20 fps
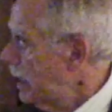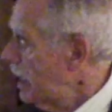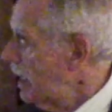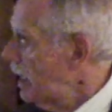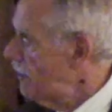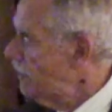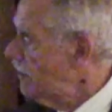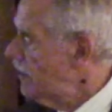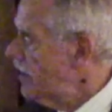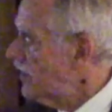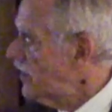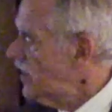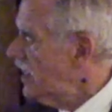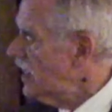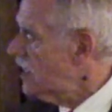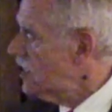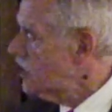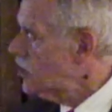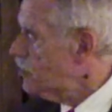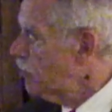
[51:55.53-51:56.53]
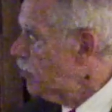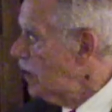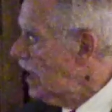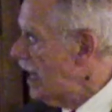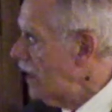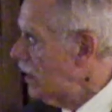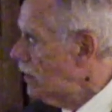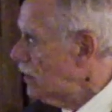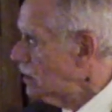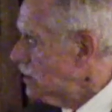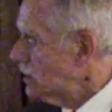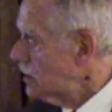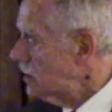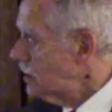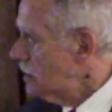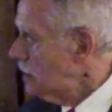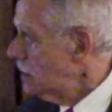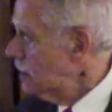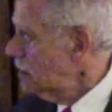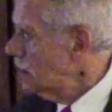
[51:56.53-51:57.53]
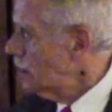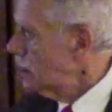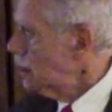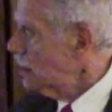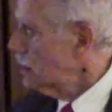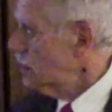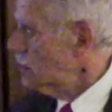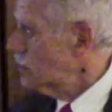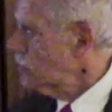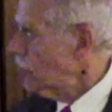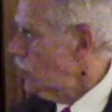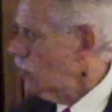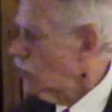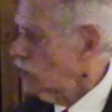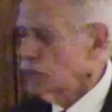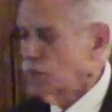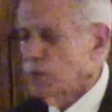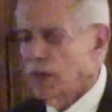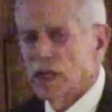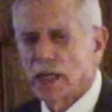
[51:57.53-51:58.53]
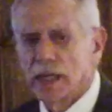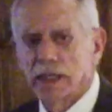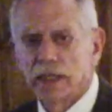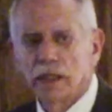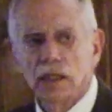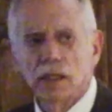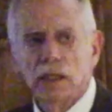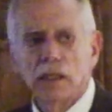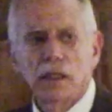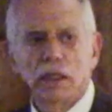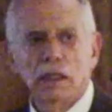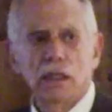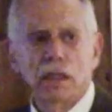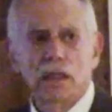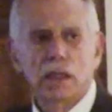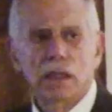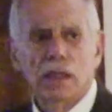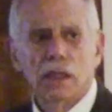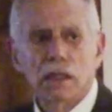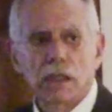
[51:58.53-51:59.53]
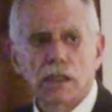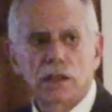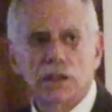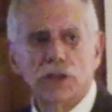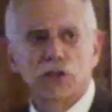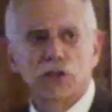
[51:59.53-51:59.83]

everything that's brown controlled by the